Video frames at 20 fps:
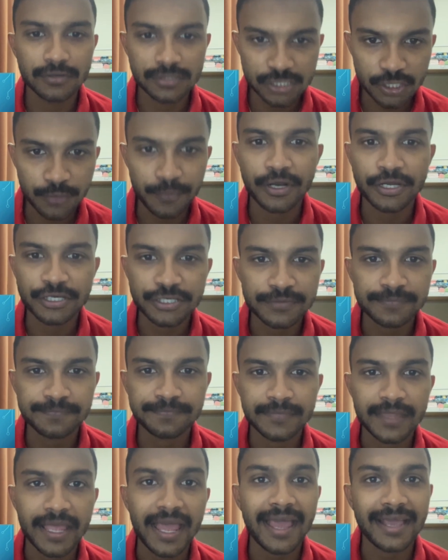simulation,
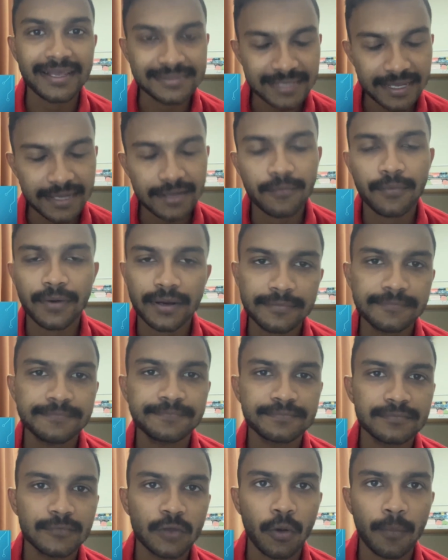the exact one
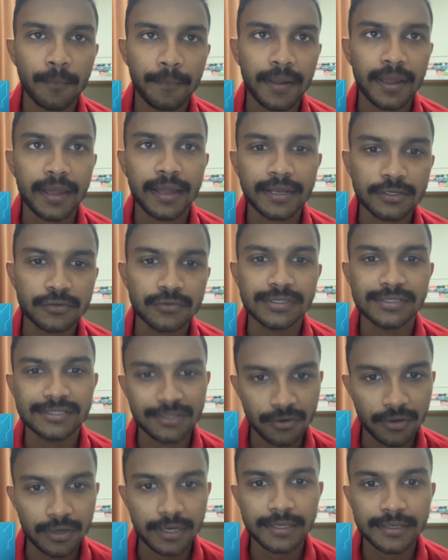compared to a
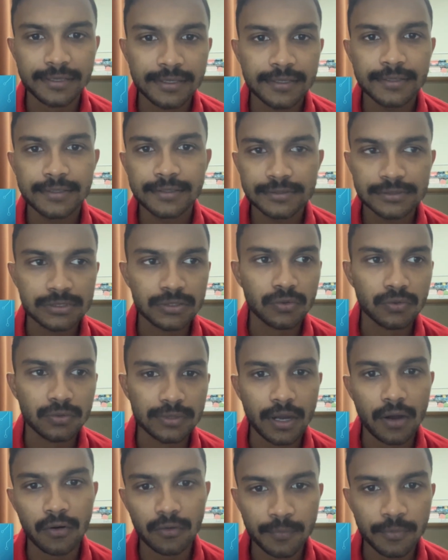theory, so
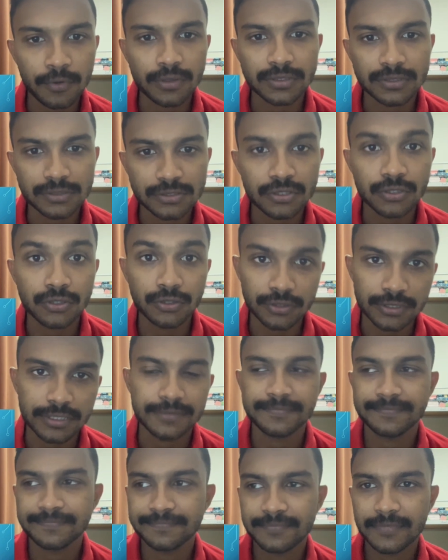the output is also good.
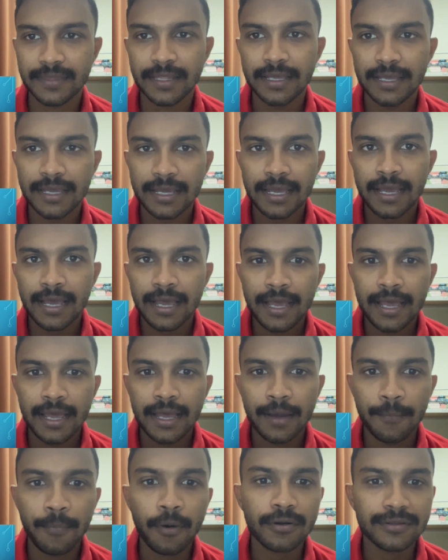
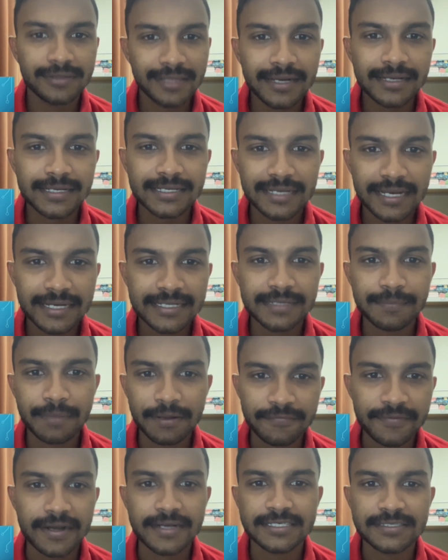About that later my
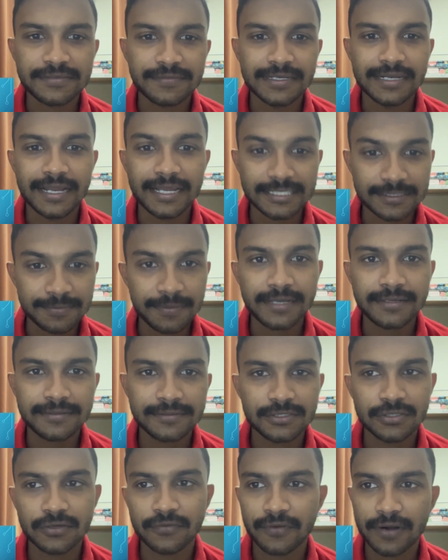friends will explain.
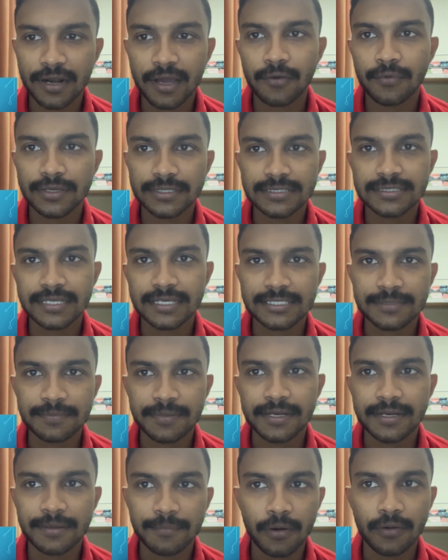So for now I just
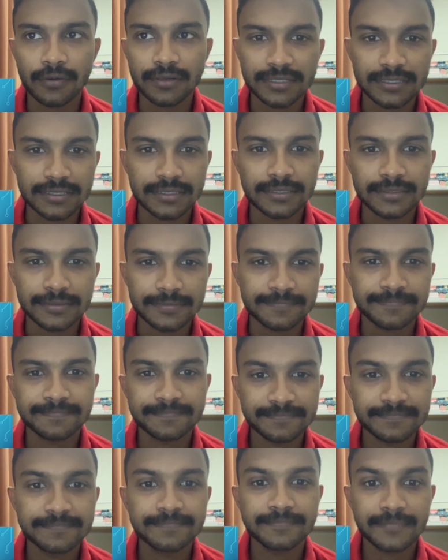explain about the
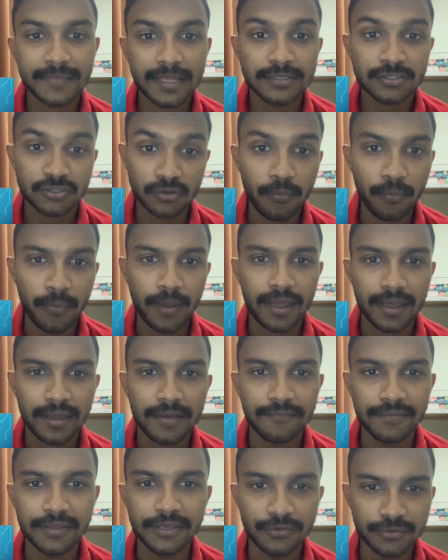software
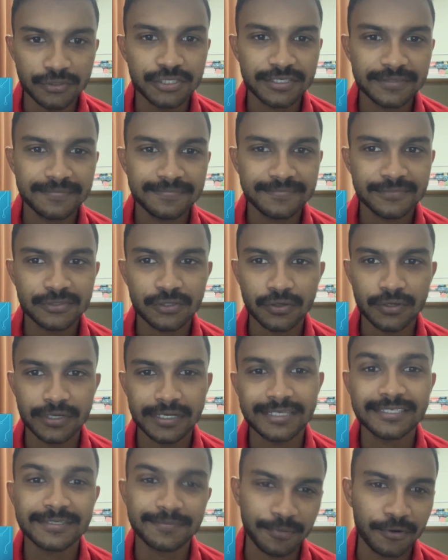we used. So it
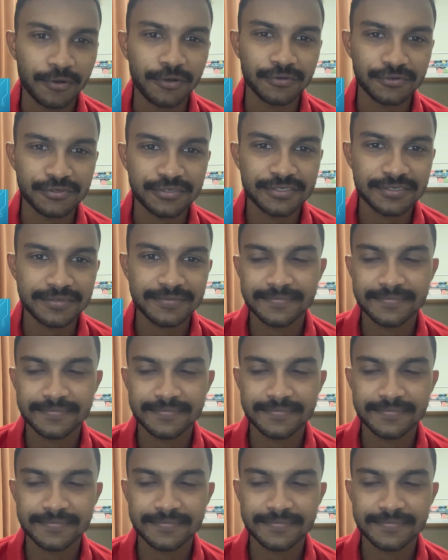is Proteus.